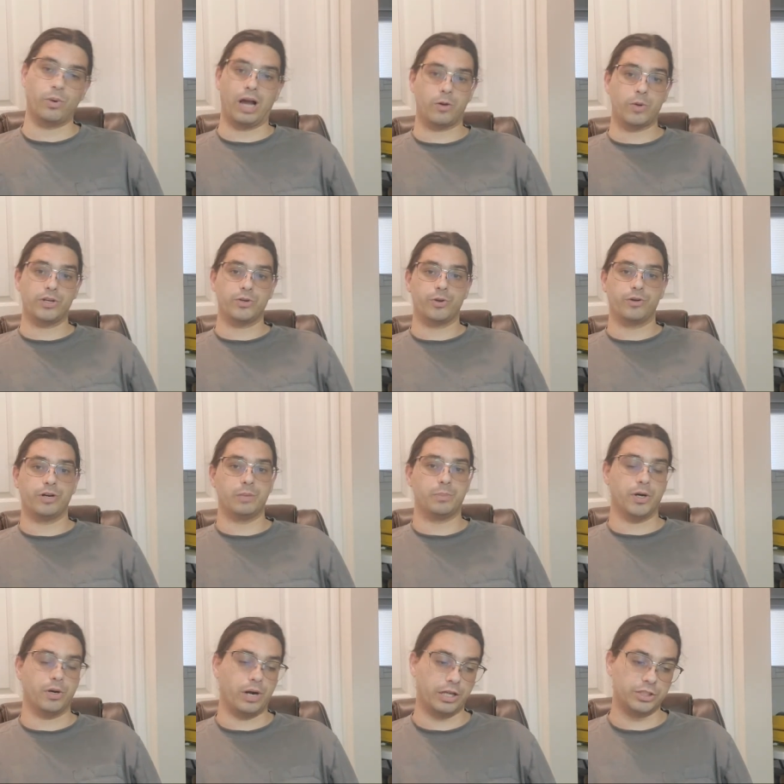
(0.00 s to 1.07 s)
quit doing
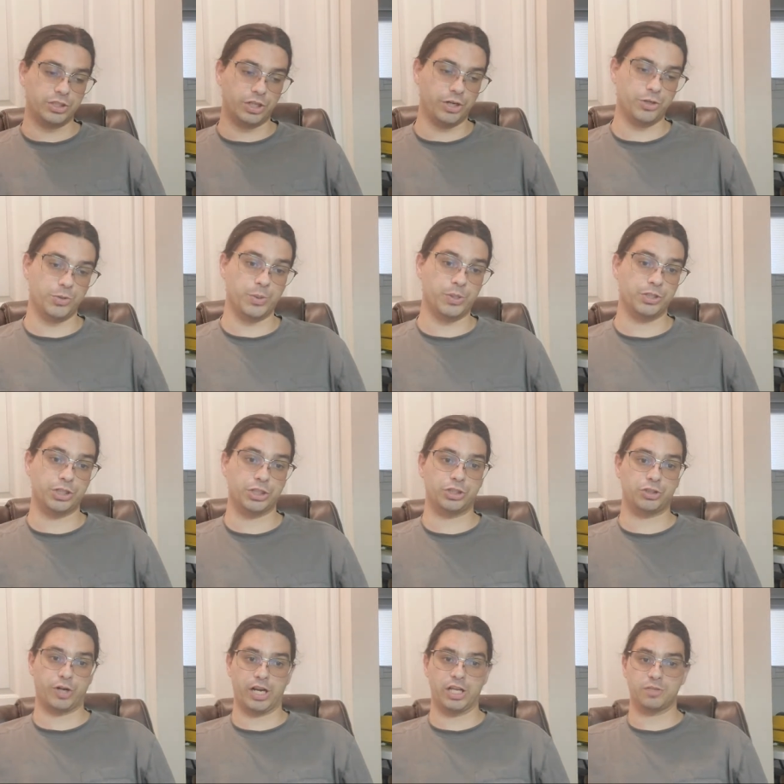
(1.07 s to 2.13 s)
repo and I started doing just
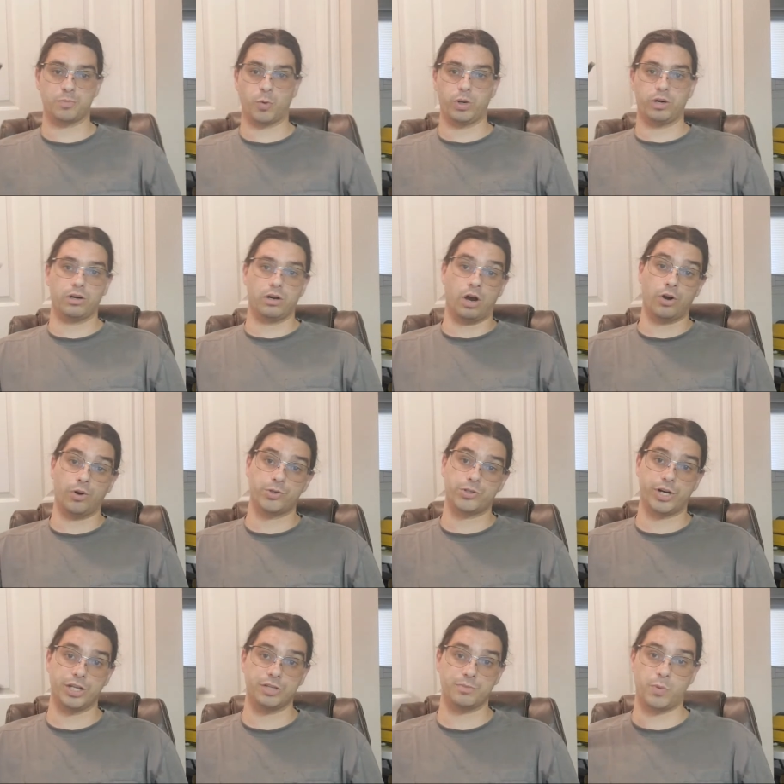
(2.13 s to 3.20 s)
transport, auto
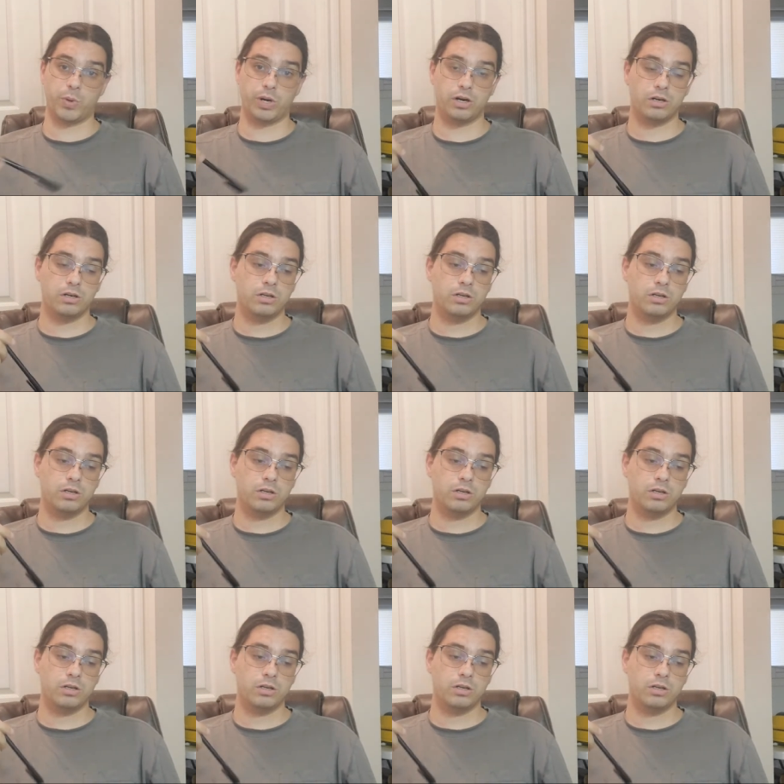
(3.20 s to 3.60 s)
transport.